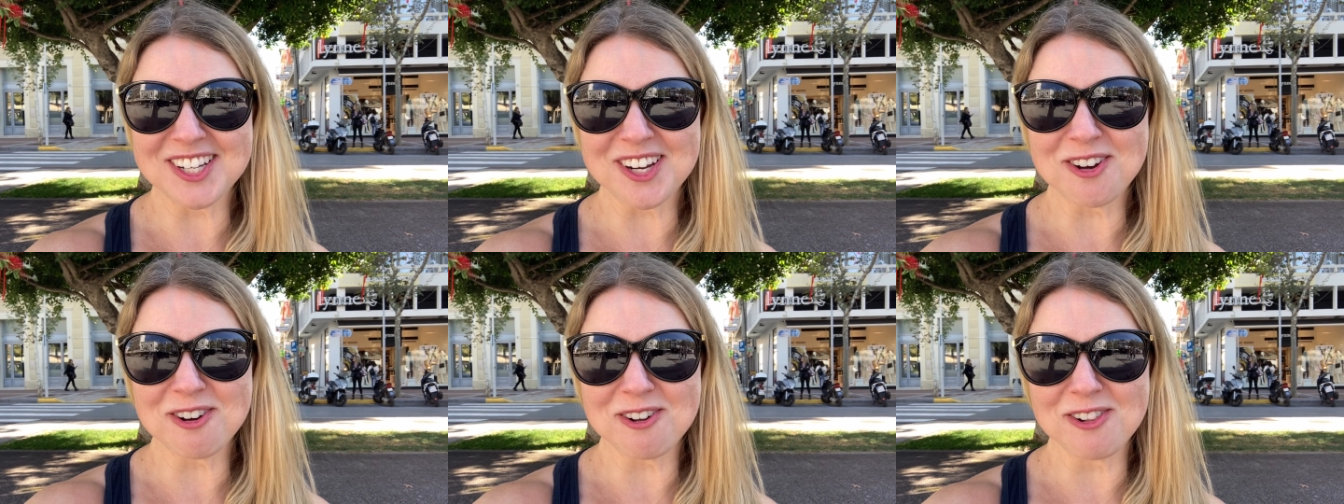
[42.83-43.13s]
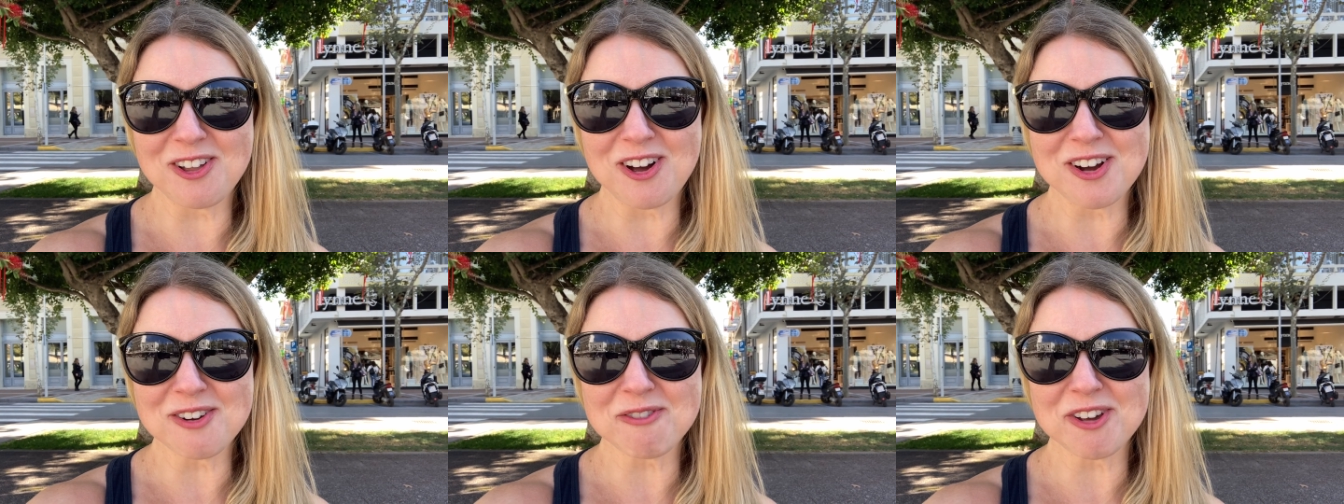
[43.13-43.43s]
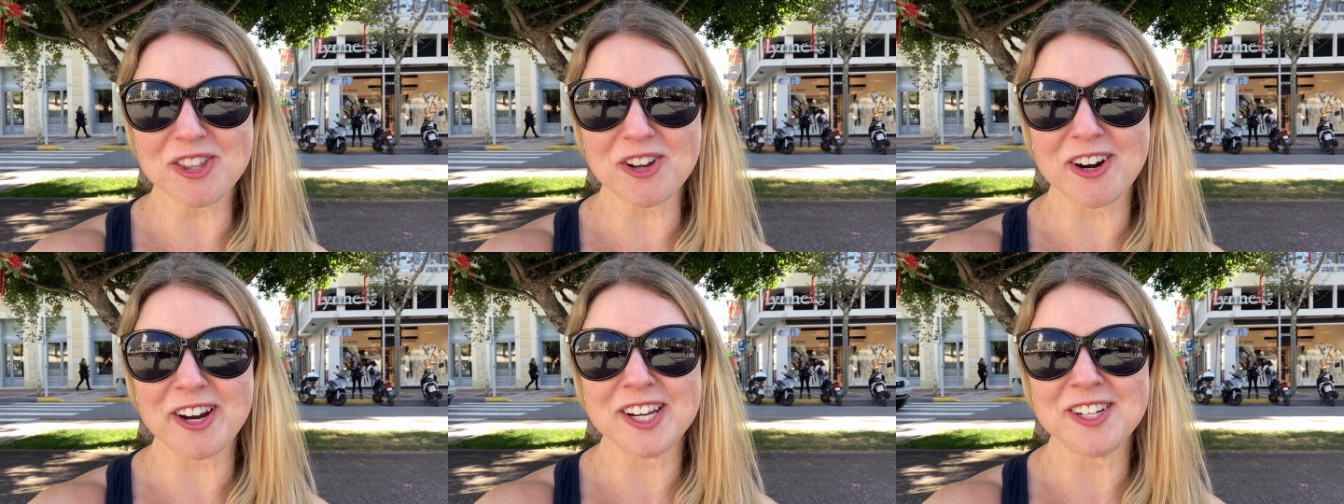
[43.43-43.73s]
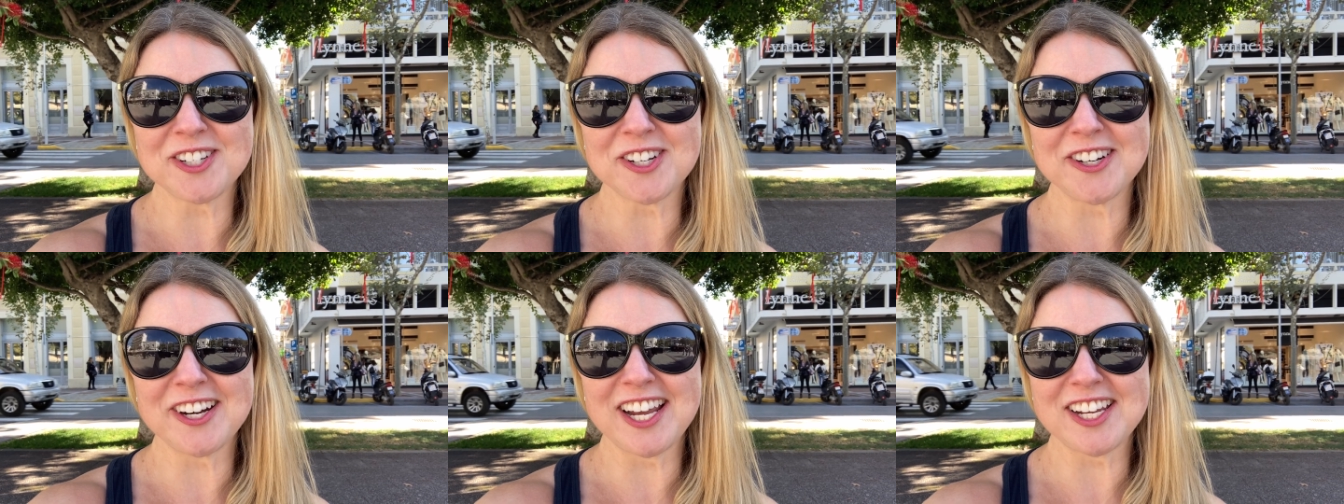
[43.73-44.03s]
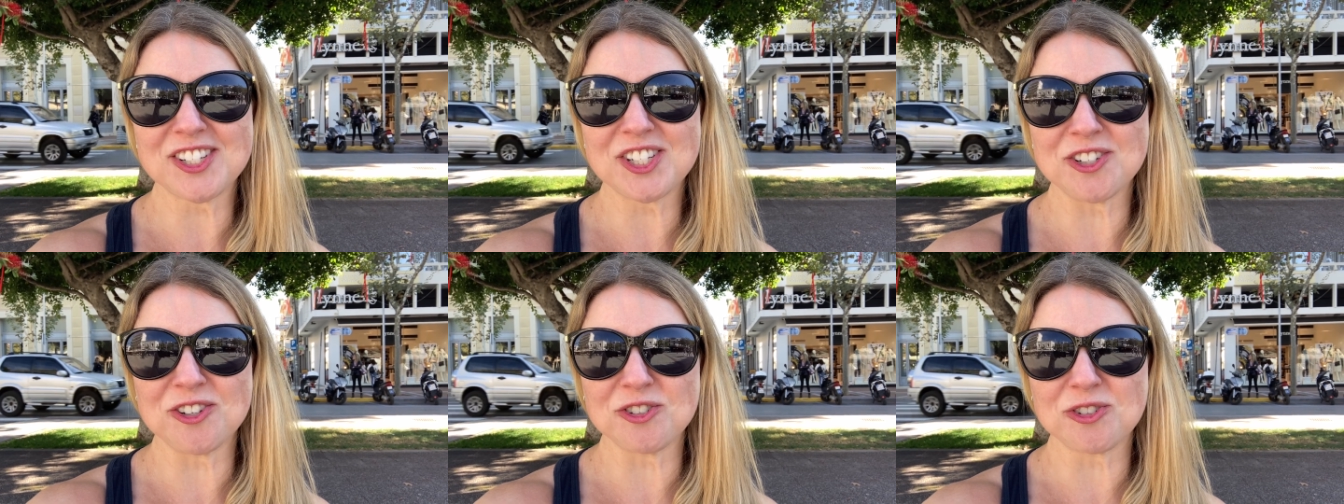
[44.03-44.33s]
to go along with our
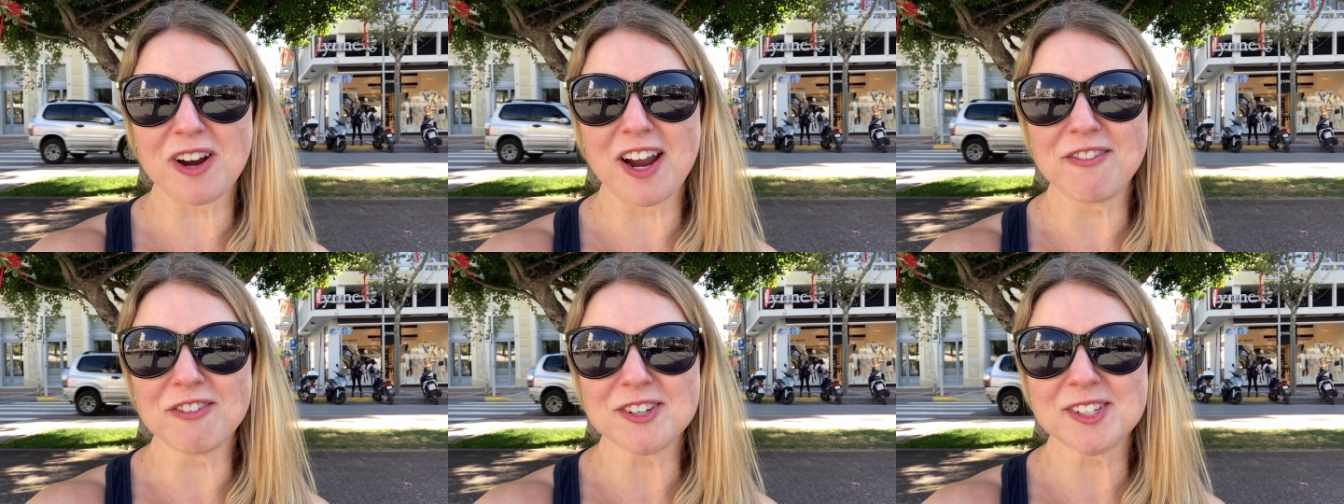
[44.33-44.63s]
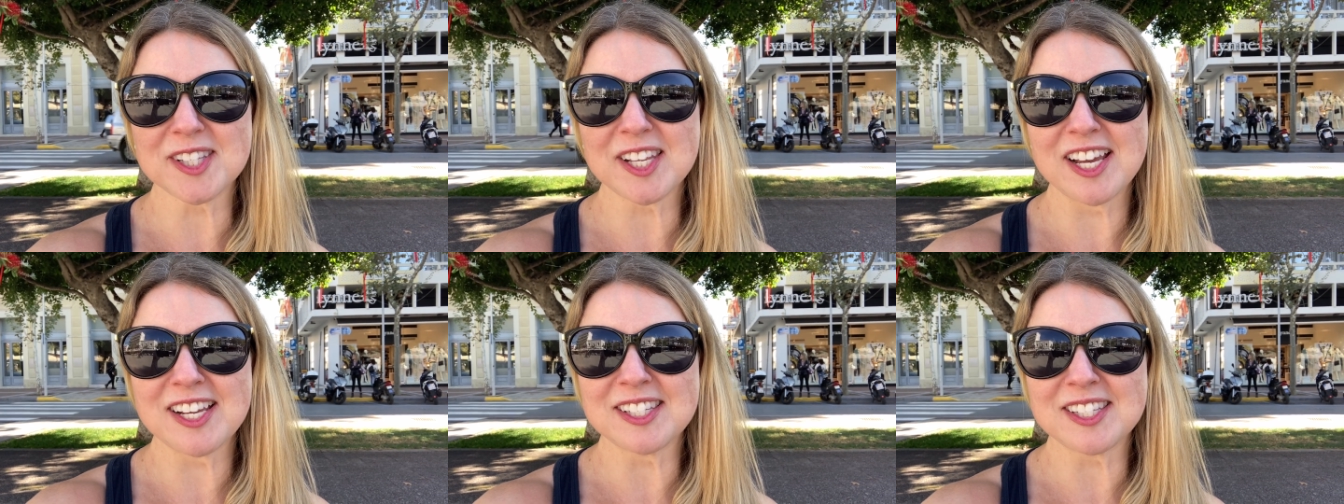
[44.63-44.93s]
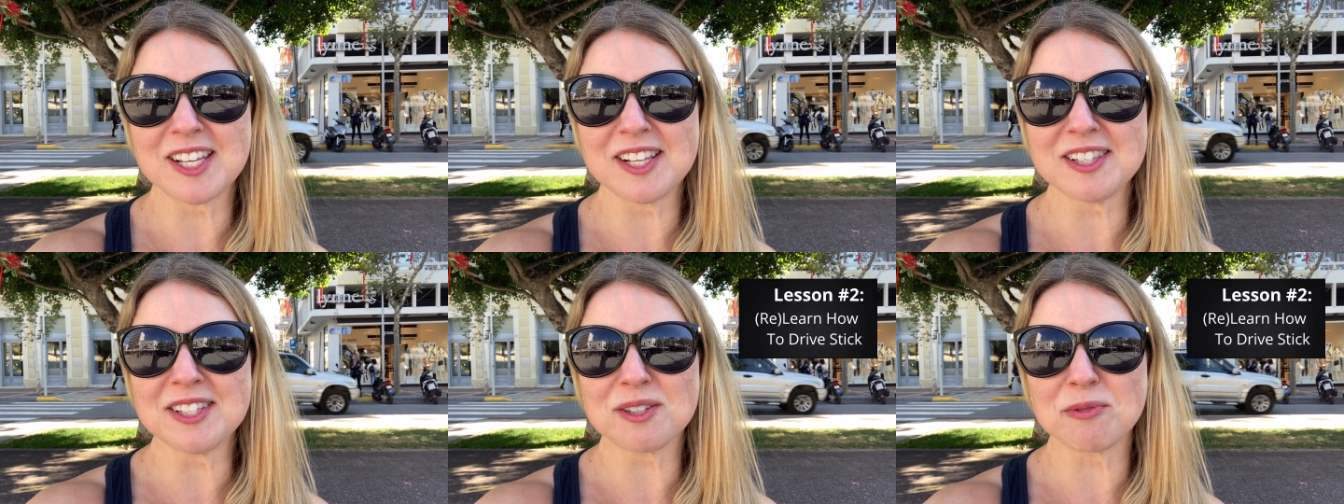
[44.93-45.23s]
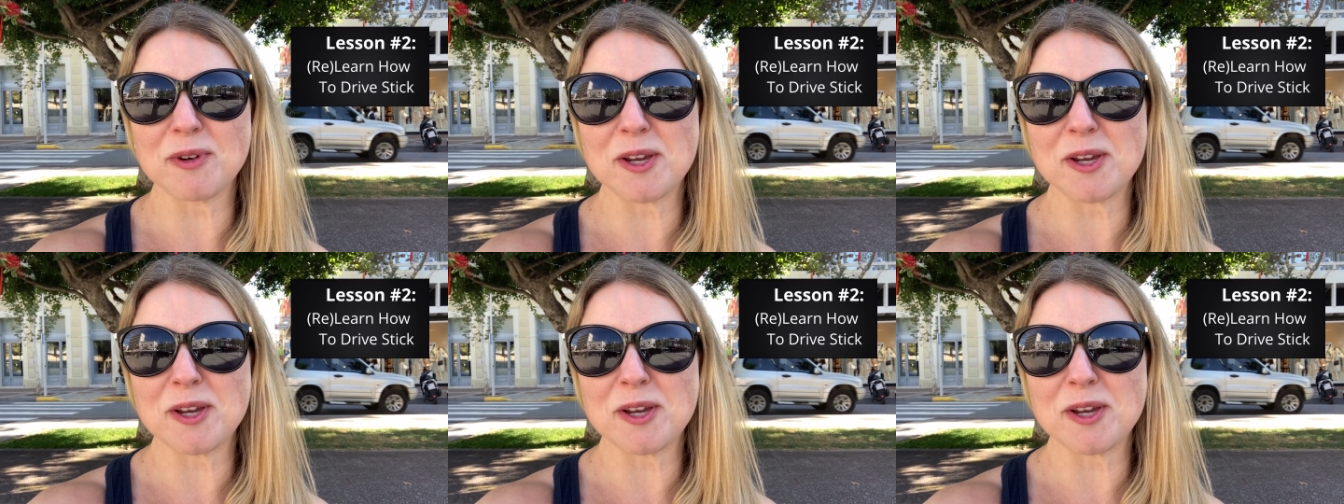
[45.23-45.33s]
international driver's license,